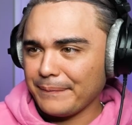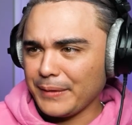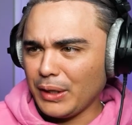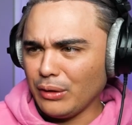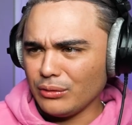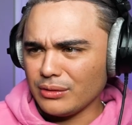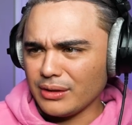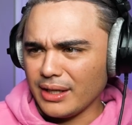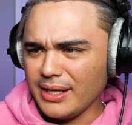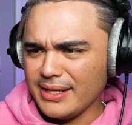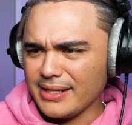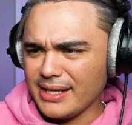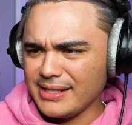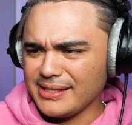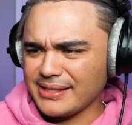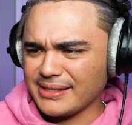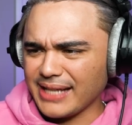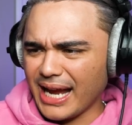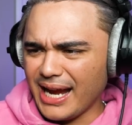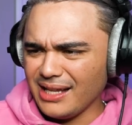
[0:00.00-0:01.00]
Okay, they
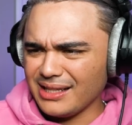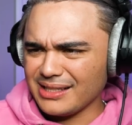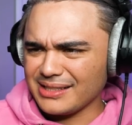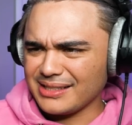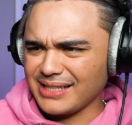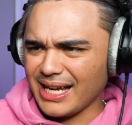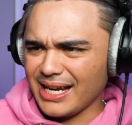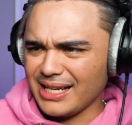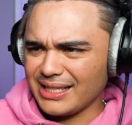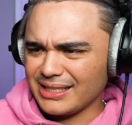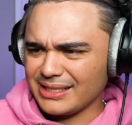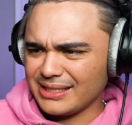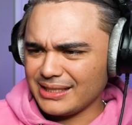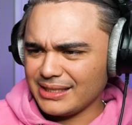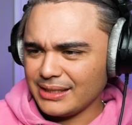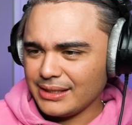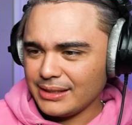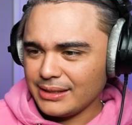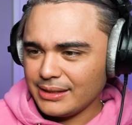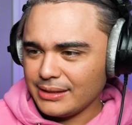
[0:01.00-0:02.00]
styling.
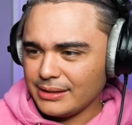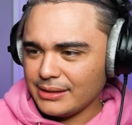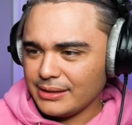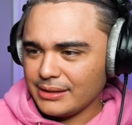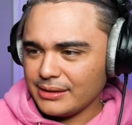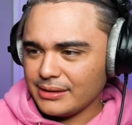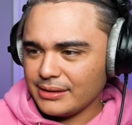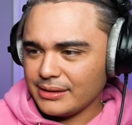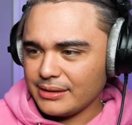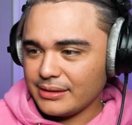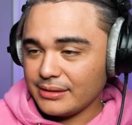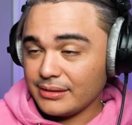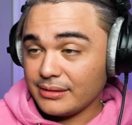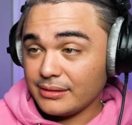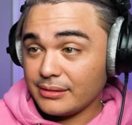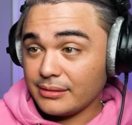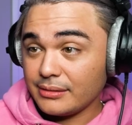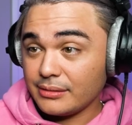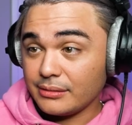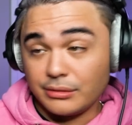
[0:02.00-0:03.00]

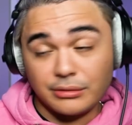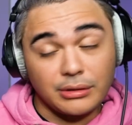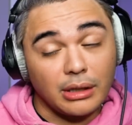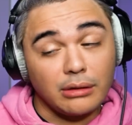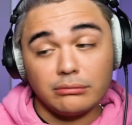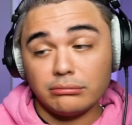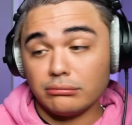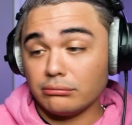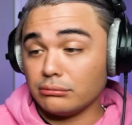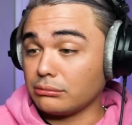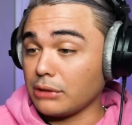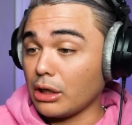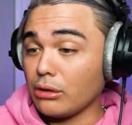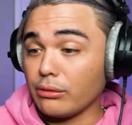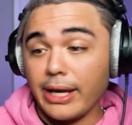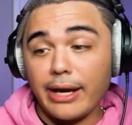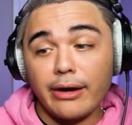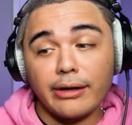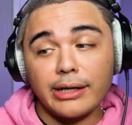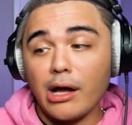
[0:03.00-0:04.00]
Don't
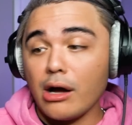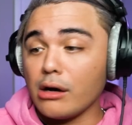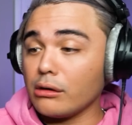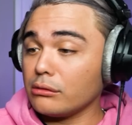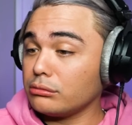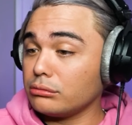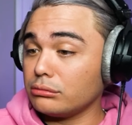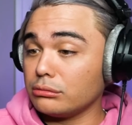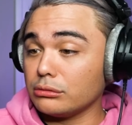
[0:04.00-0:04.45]
care at all.